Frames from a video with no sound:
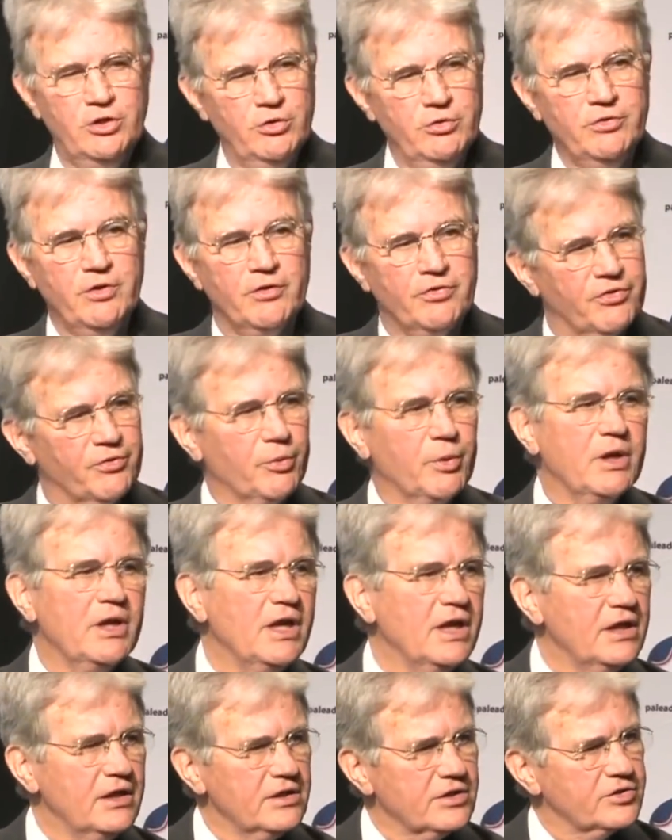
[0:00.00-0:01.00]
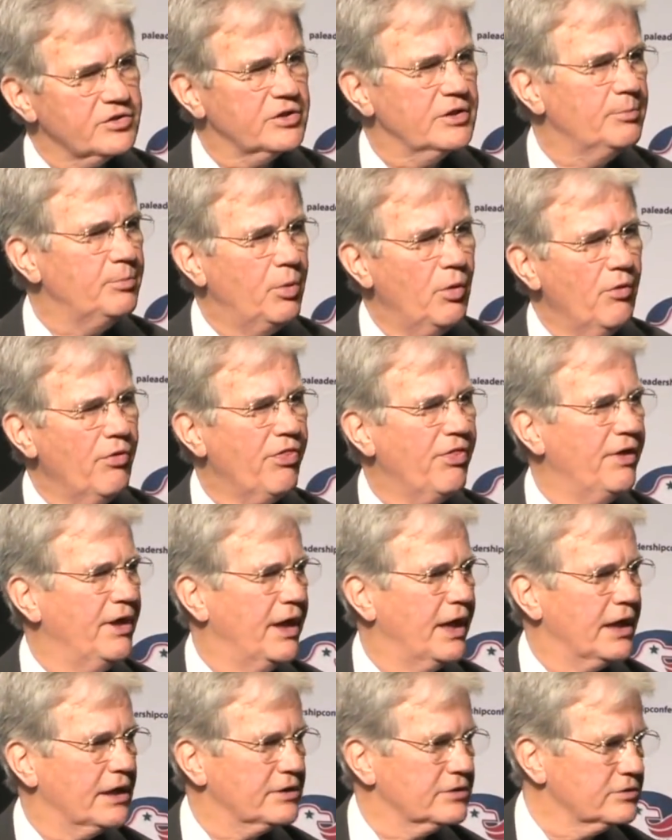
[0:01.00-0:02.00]
to do the three simple
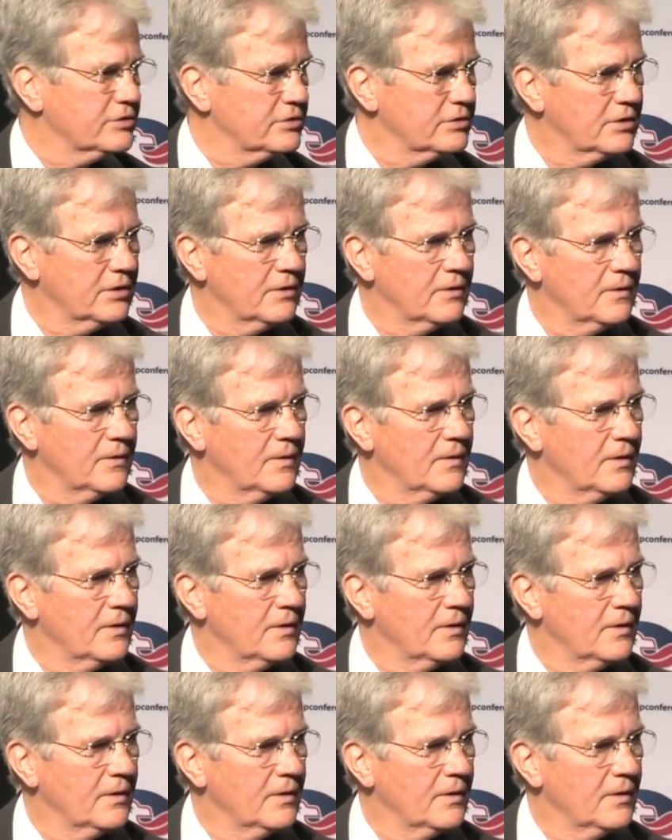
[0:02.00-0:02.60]
things.